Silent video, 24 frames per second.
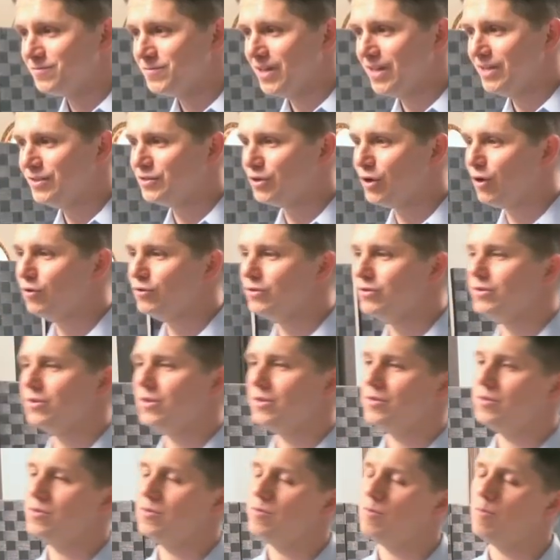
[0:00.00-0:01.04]
And so
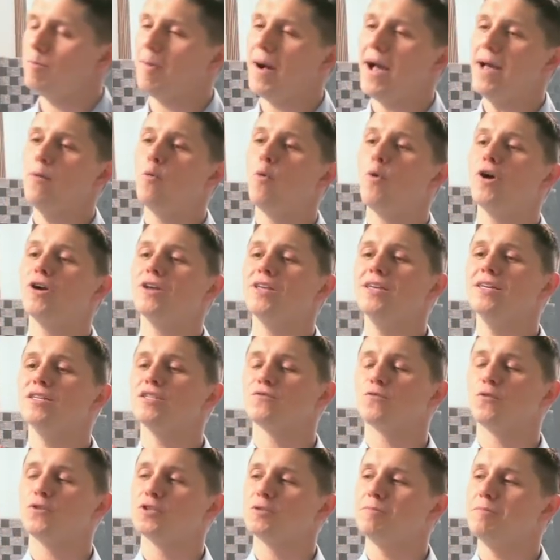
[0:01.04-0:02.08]
by working
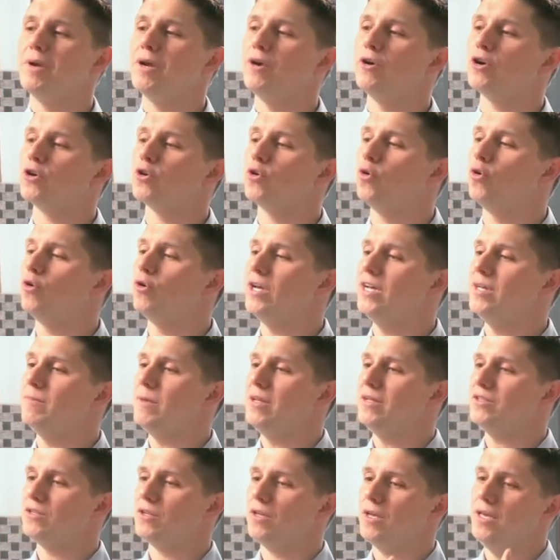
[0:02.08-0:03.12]
his first miracle,
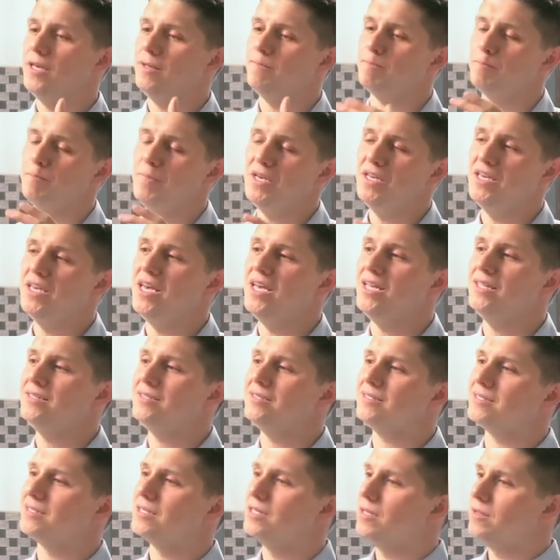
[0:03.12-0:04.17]
it, it
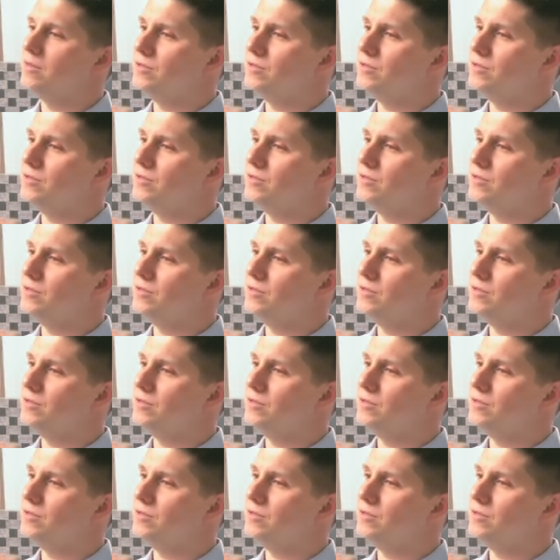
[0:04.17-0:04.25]
begins